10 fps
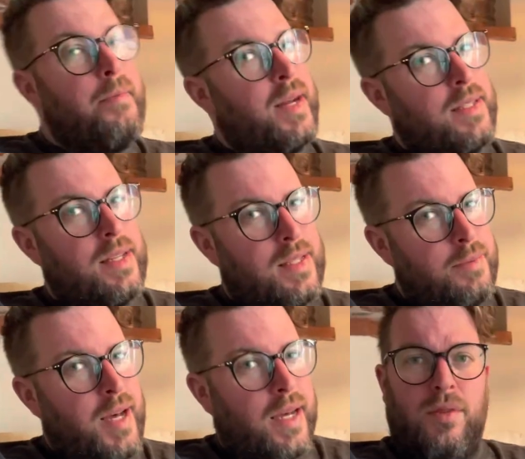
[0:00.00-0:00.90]
made sense to
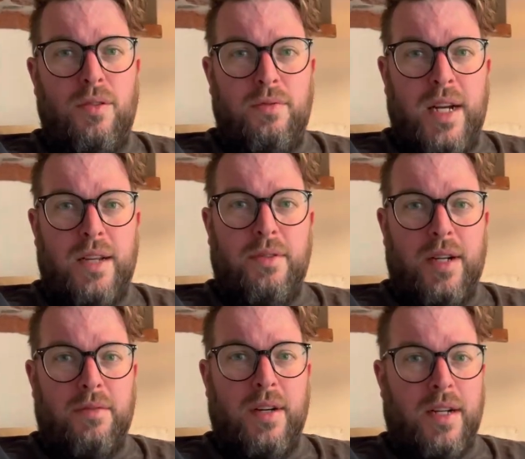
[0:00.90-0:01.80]
me. Really
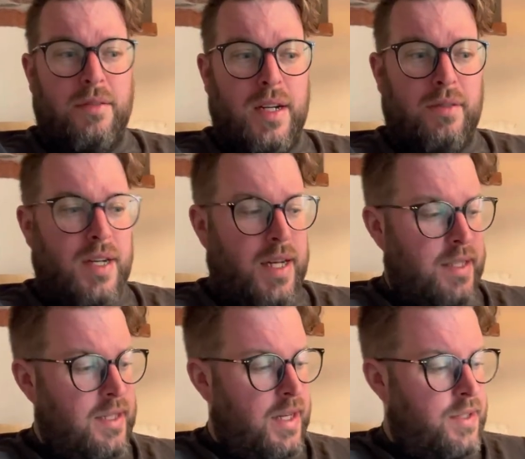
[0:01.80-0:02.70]

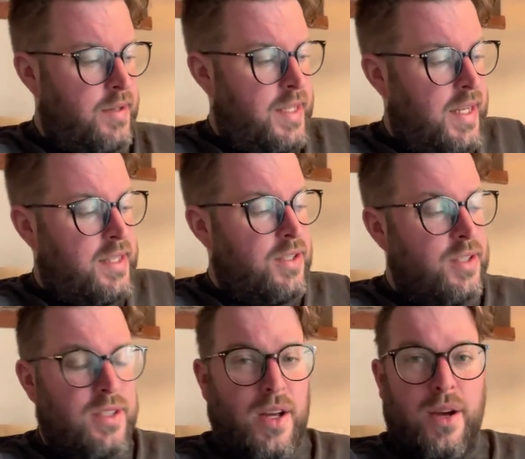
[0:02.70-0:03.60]
excited to read this, and
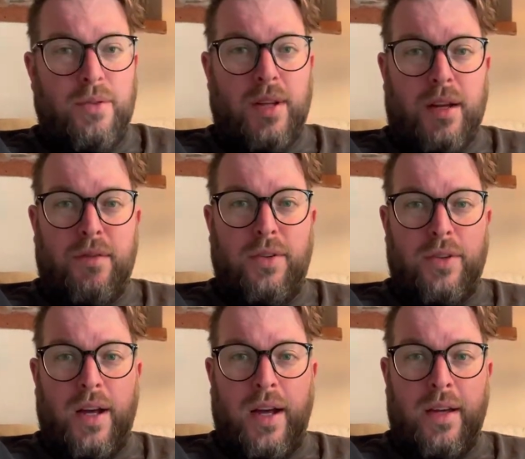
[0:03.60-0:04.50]
just so thankful
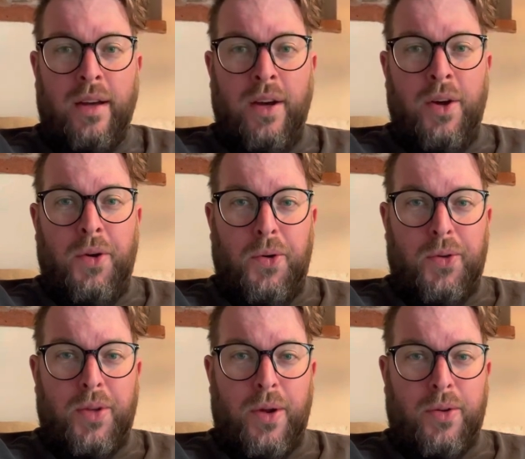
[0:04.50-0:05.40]
that I
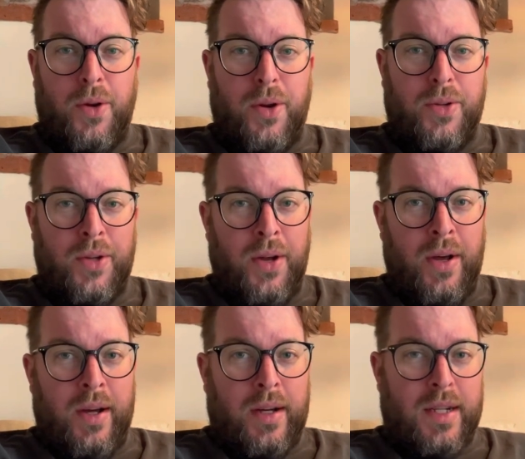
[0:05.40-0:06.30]
also got
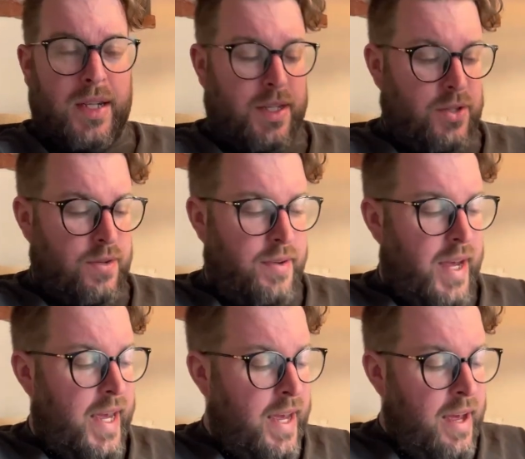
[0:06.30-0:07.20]

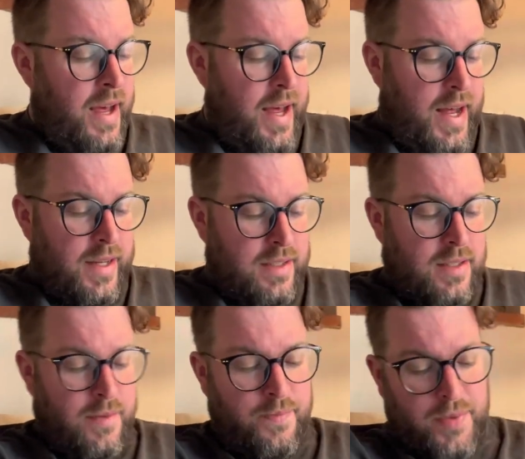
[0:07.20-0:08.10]
Catastrophe
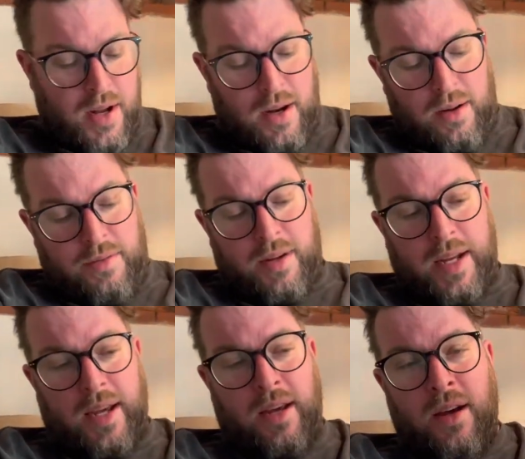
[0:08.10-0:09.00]
and a
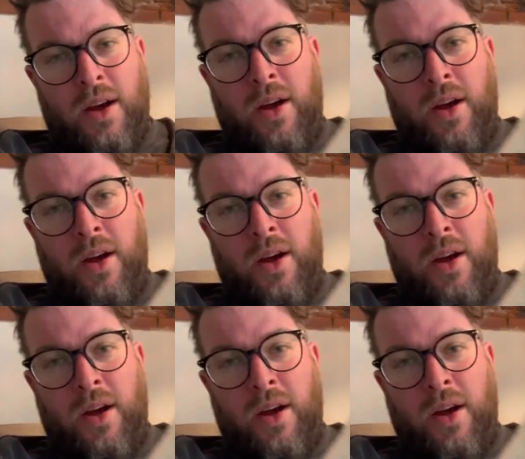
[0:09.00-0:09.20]
lovely